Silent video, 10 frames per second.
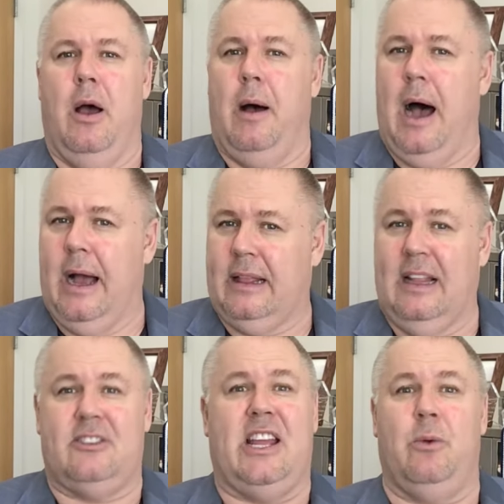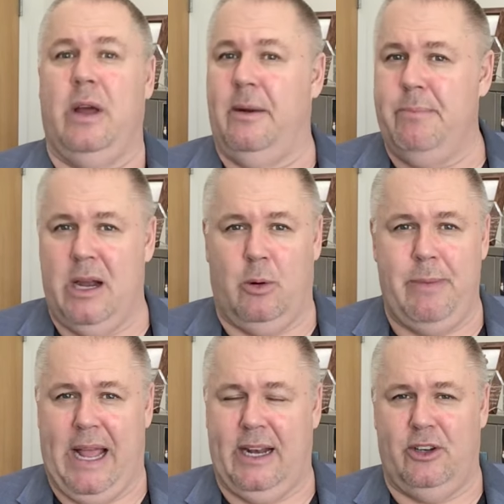Uh, let's get rid of middle
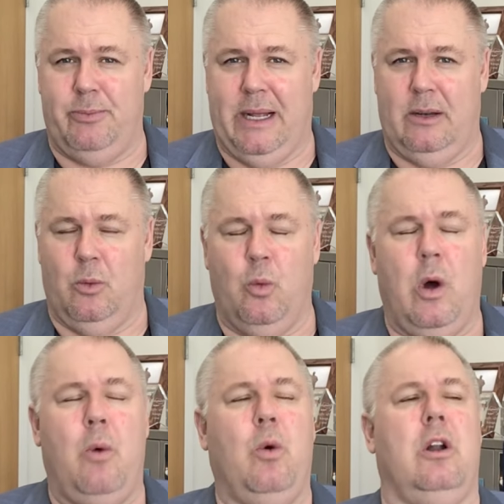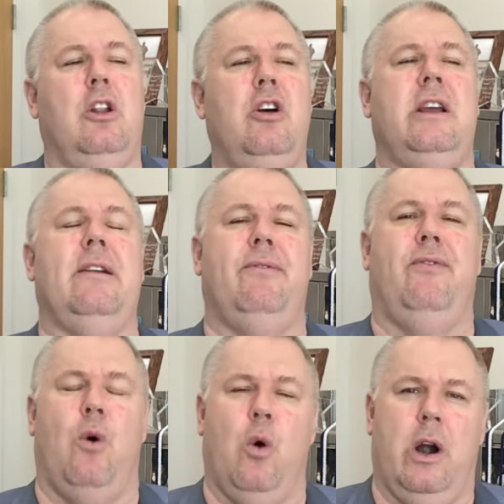management. What we're looking
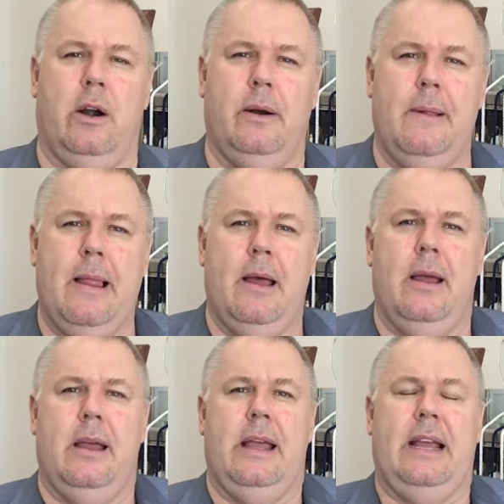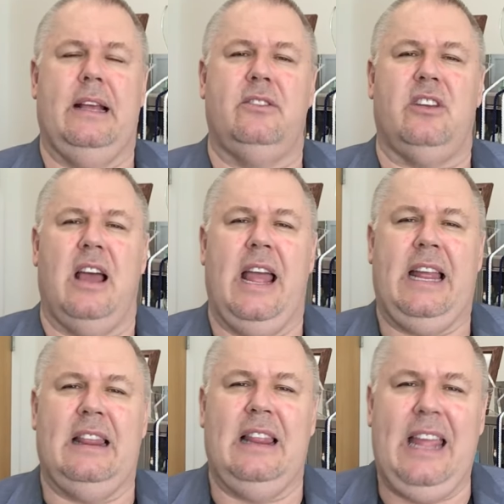for is
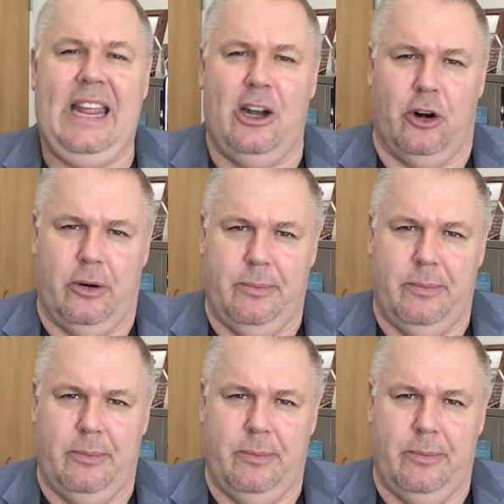a leader.